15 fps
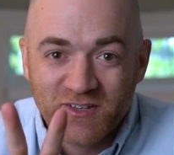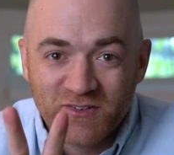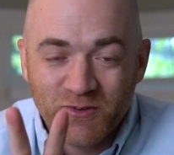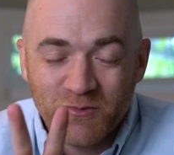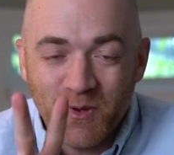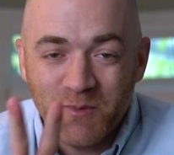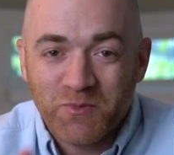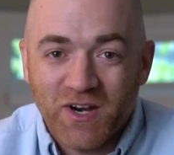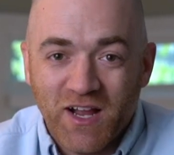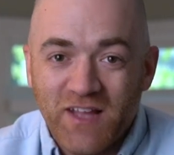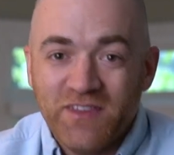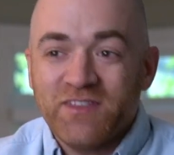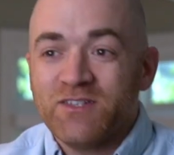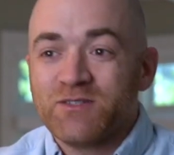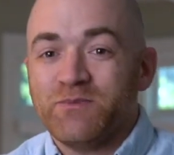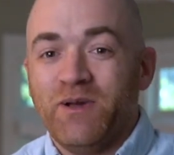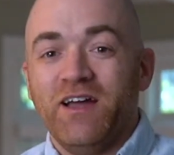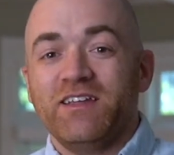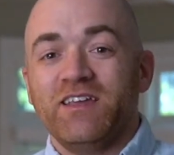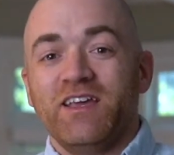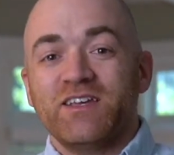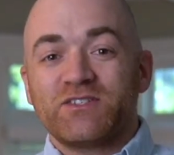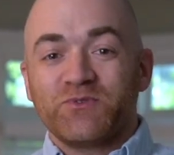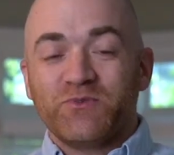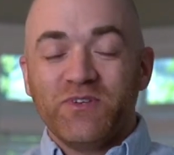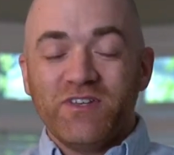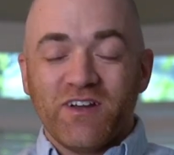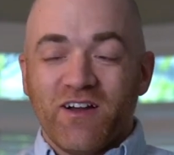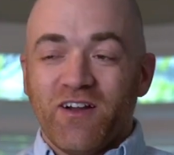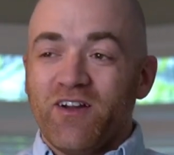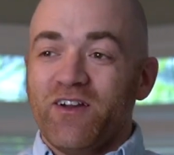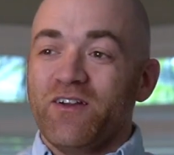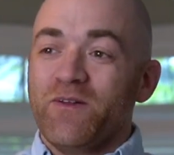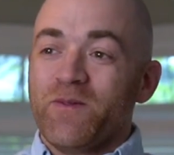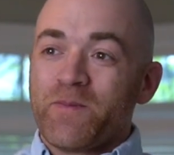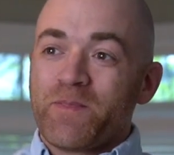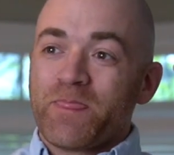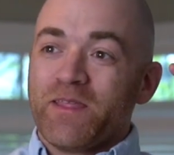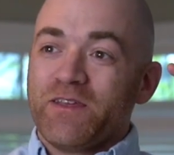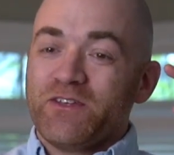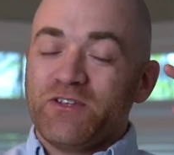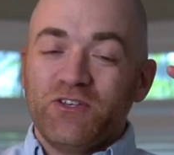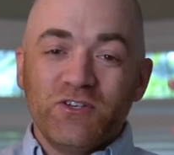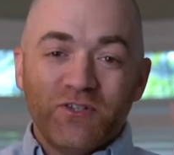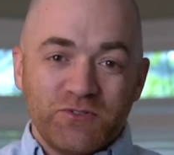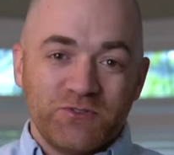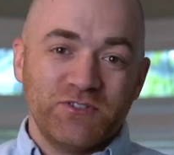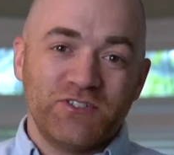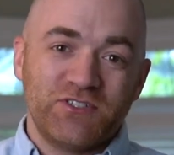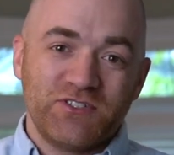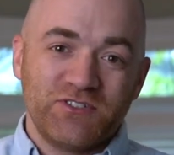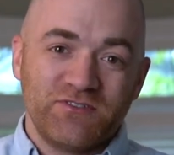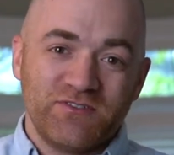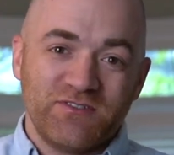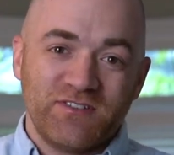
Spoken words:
Remember, on this podcast, we are huge